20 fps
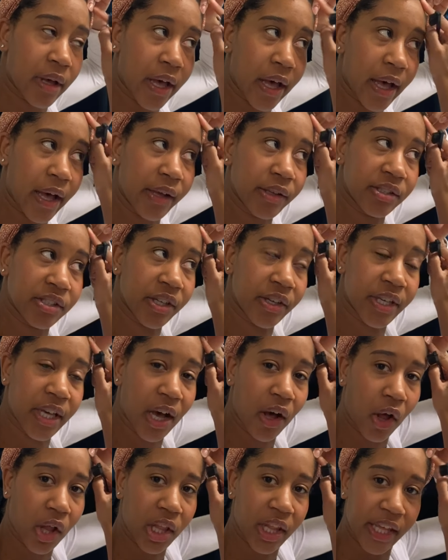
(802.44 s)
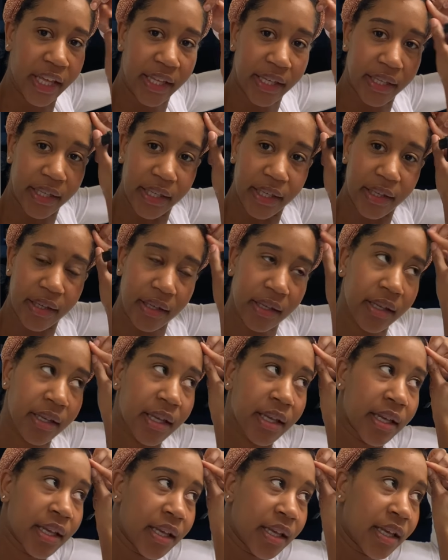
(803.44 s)
I'll show y'all a link
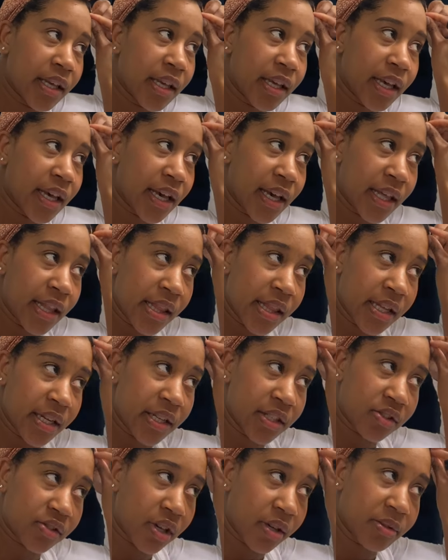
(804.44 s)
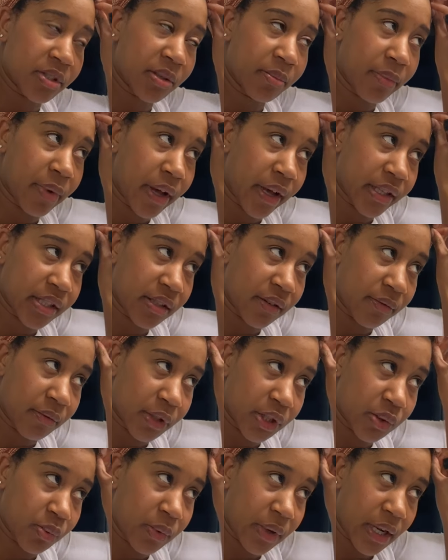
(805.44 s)
in the description box of
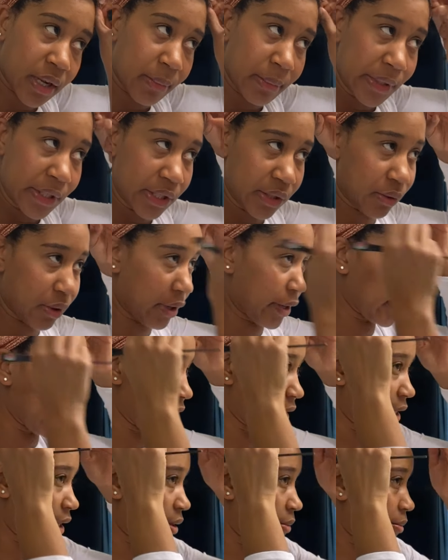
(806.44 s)
which one I'm gonna do. I already did it